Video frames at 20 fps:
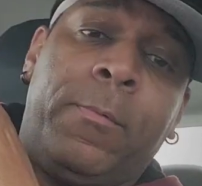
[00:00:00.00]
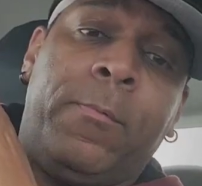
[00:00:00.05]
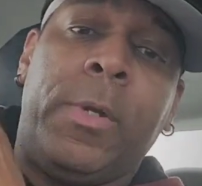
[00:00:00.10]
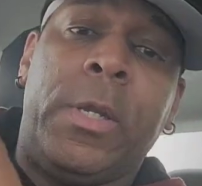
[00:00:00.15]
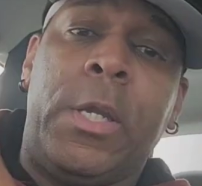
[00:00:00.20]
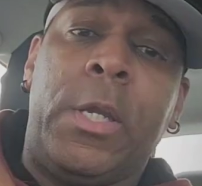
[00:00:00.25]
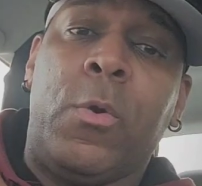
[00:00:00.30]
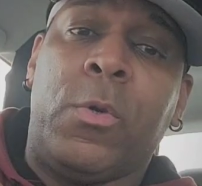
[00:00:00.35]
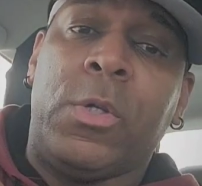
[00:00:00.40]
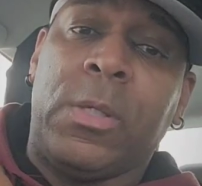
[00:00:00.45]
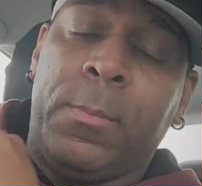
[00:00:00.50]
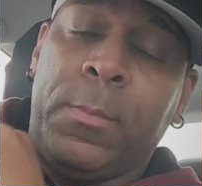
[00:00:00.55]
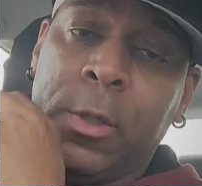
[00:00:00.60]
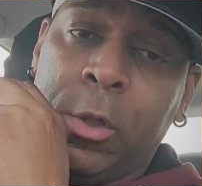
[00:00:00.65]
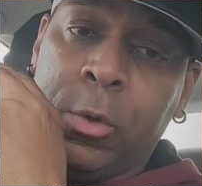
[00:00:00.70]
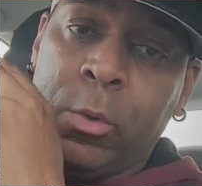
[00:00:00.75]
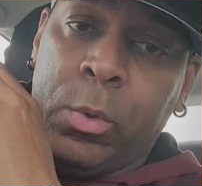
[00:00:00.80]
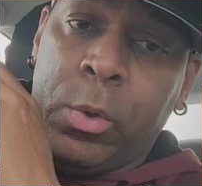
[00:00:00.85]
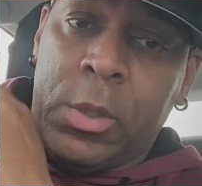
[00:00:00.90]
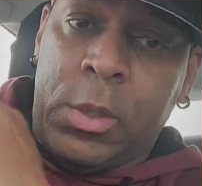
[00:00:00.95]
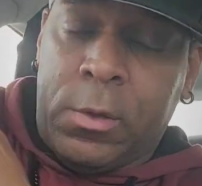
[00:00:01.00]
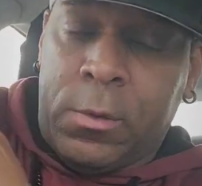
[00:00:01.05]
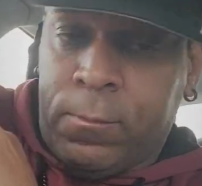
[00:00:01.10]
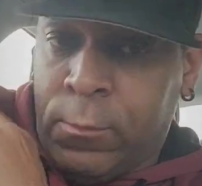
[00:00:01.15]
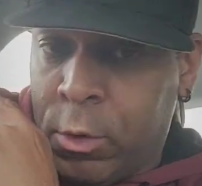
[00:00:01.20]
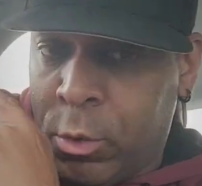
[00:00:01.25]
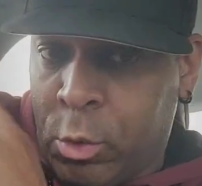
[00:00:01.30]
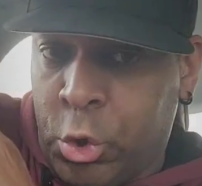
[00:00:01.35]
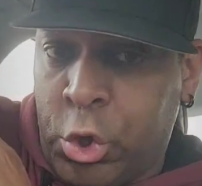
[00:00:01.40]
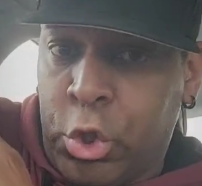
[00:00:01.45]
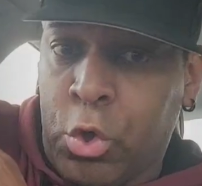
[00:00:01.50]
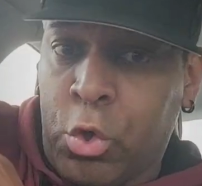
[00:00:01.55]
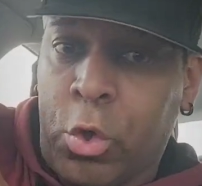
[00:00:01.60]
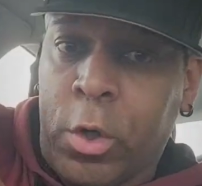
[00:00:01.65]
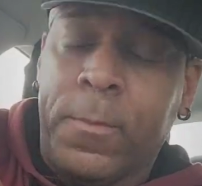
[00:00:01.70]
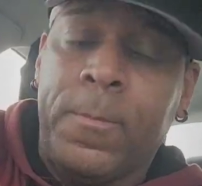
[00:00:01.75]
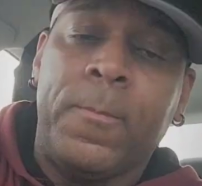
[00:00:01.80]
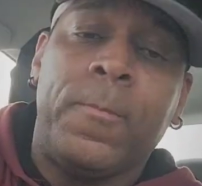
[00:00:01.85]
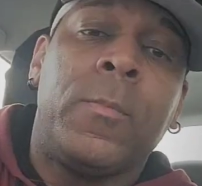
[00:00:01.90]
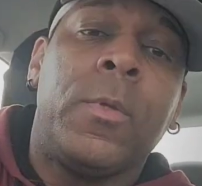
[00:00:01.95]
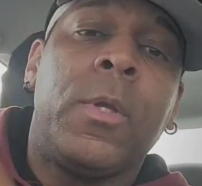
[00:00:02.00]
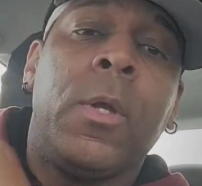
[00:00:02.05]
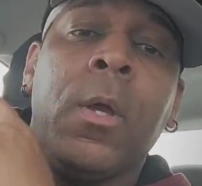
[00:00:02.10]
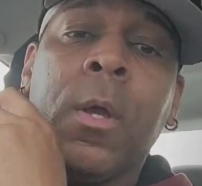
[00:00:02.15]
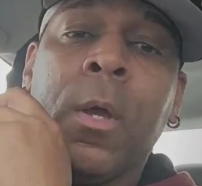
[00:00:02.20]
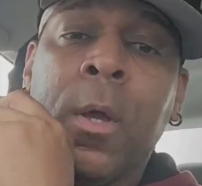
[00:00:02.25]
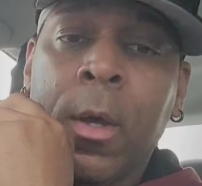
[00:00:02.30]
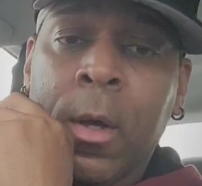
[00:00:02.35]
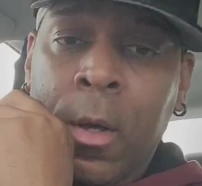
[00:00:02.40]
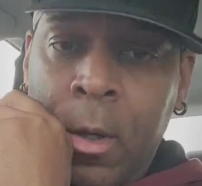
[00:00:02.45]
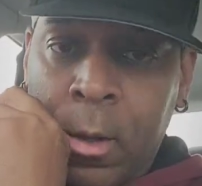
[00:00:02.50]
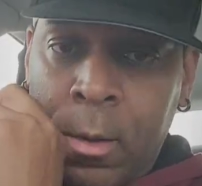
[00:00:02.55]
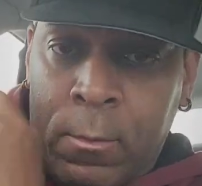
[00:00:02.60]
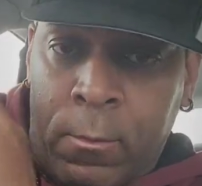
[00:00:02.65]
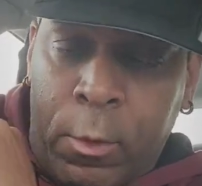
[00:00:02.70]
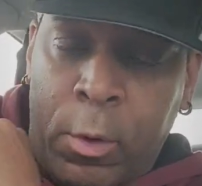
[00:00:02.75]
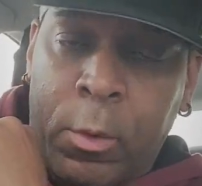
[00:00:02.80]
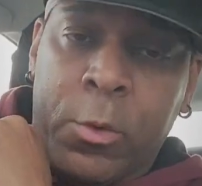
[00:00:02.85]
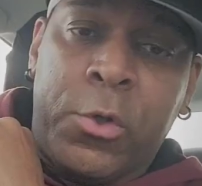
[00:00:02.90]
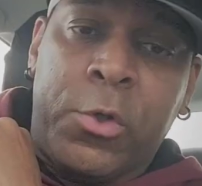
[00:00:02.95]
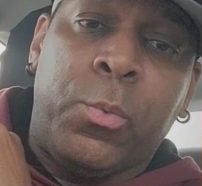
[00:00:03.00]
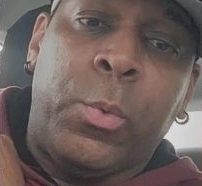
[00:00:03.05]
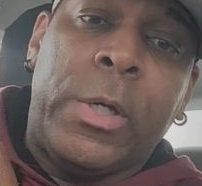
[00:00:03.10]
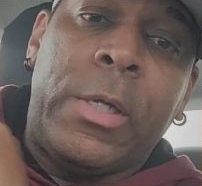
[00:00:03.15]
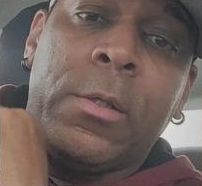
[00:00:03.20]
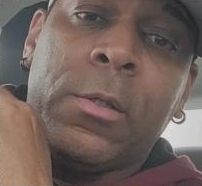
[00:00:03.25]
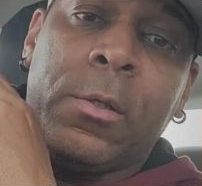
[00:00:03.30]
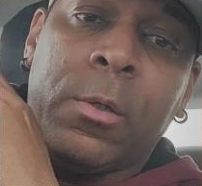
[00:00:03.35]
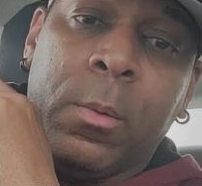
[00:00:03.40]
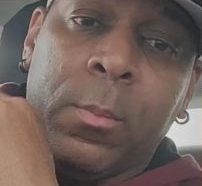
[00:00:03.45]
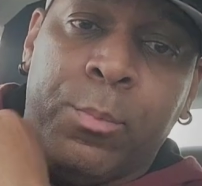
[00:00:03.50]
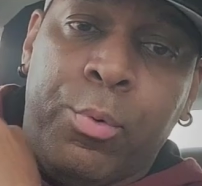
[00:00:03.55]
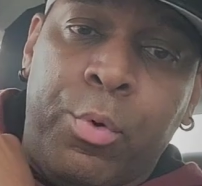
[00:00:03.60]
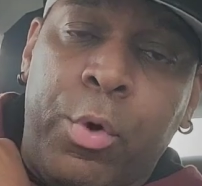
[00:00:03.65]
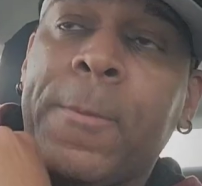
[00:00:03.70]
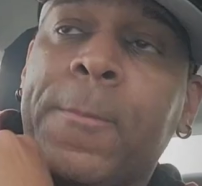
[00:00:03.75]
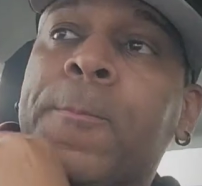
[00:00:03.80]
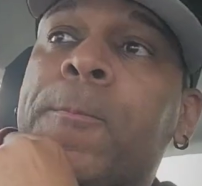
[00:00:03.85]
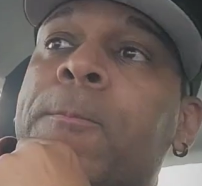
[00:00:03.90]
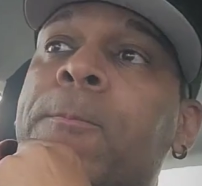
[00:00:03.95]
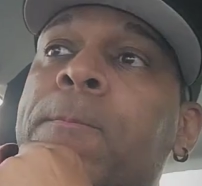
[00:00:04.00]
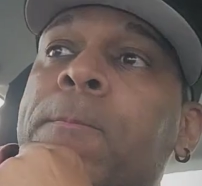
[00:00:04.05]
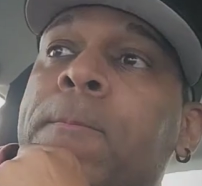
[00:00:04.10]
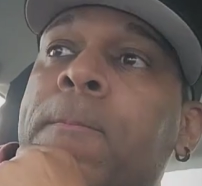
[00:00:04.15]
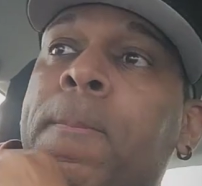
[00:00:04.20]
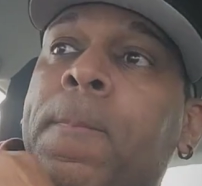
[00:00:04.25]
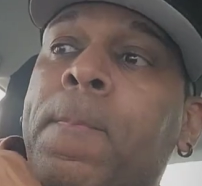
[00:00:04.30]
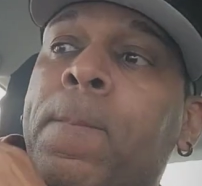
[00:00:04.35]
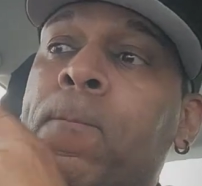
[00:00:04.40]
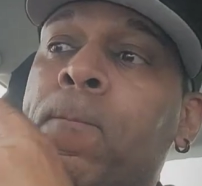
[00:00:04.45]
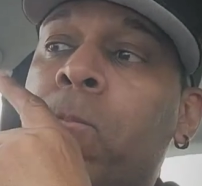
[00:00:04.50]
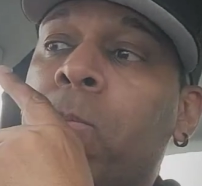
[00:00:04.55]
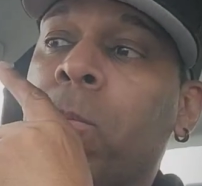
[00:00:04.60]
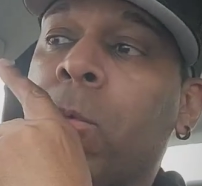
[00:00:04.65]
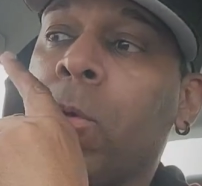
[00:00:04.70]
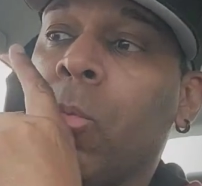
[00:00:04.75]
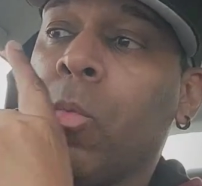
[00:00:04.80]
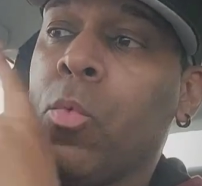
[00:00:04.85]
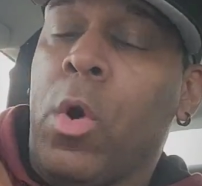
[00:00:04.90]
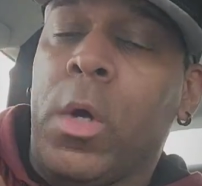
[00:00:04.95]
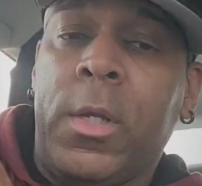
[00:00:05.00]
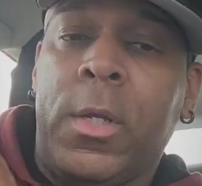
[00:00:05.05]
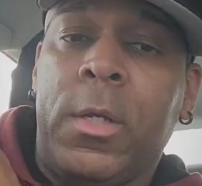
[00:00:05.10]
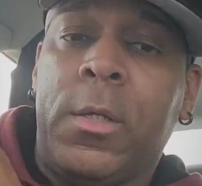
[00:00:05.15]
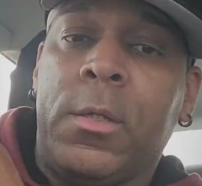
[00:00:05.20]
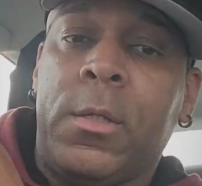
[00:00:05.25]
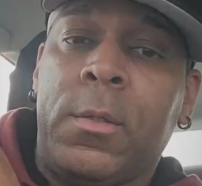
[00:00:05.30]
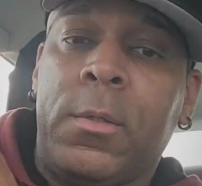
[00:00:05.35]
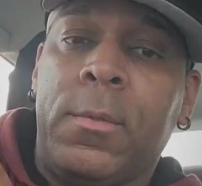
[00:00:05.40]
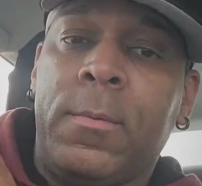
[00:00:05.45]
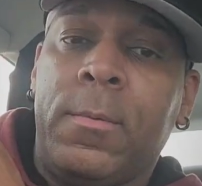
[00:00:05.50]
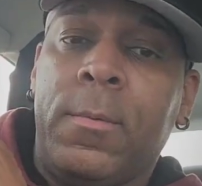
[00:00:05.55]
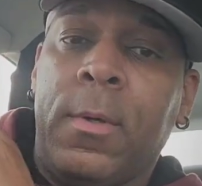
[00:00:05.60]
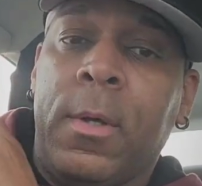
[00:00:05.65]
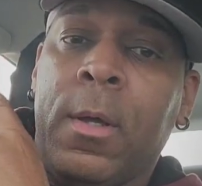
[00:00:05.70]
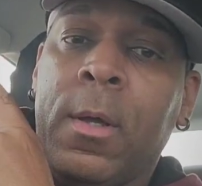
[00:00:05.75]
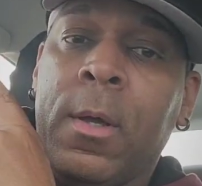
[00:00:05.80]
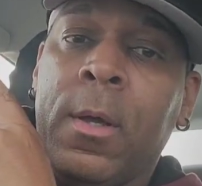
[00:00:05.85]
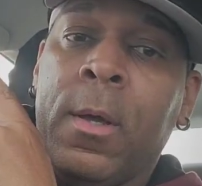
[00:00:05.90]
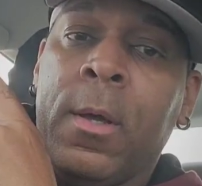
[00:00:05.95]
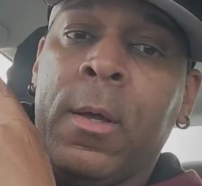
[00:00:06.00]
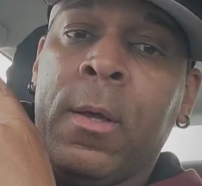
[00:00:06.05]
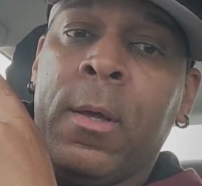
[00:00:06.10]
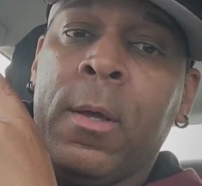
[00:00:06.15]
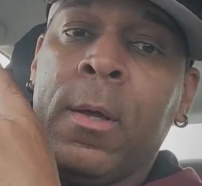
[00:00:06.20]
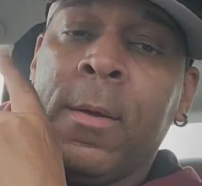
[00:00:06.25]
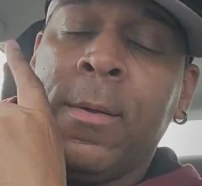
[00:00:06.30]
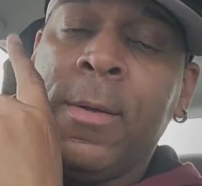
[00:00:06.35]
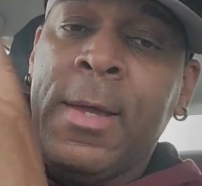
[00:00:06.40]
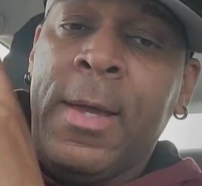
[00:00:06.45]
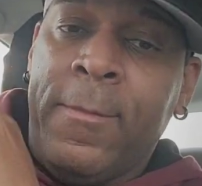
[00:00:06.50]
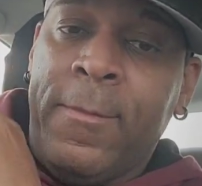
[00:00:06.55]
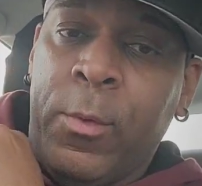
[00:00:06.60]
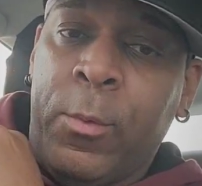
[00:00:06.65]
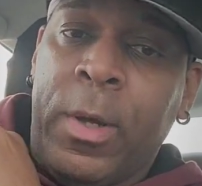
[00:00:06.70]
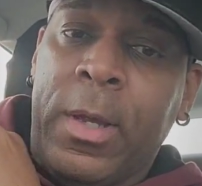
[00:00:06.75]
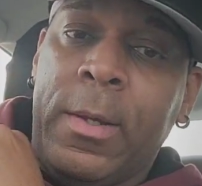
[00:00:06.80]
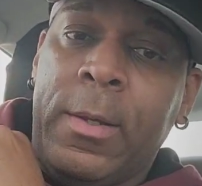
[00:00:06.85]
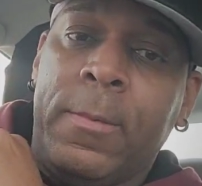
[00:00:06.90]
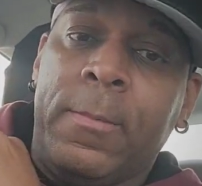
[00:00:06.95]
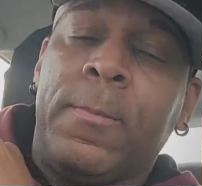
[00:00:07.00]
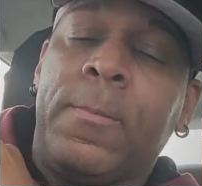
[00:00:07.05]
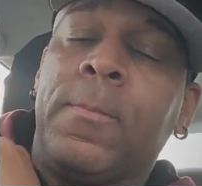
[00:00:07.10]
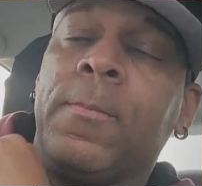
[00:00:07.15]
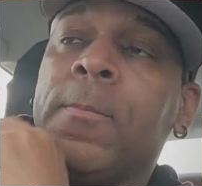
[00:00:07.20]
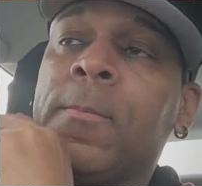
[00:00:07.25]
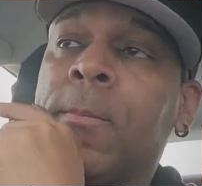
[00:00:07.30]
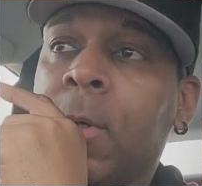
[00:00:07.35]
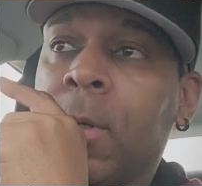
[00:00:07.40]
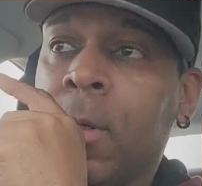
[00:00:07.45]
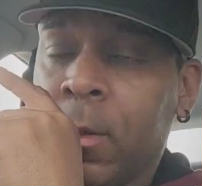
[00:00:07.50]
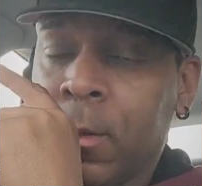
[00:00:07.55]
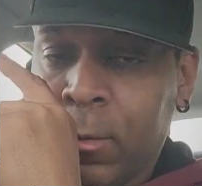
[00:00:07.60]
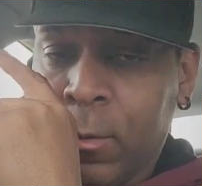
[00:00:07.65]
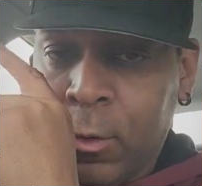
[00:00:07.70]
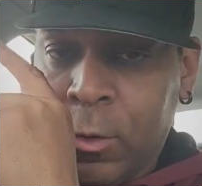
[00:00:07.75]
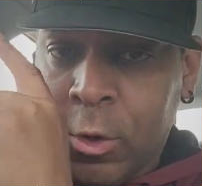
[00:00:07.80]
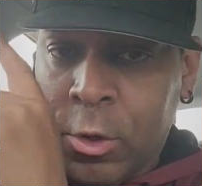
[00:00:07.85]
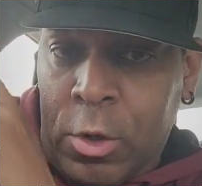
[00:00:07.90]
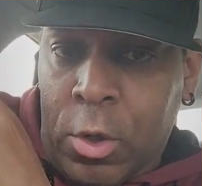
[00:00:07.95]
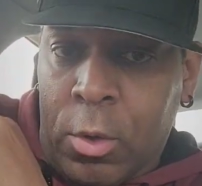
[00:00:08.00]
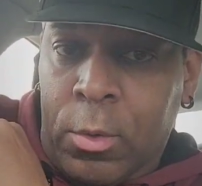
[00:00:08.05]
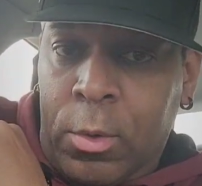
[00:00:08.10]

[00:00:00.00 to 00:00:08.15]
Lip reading: videos, I'm going to do this real short, real sweet, to the point. One is heavyweight, you know,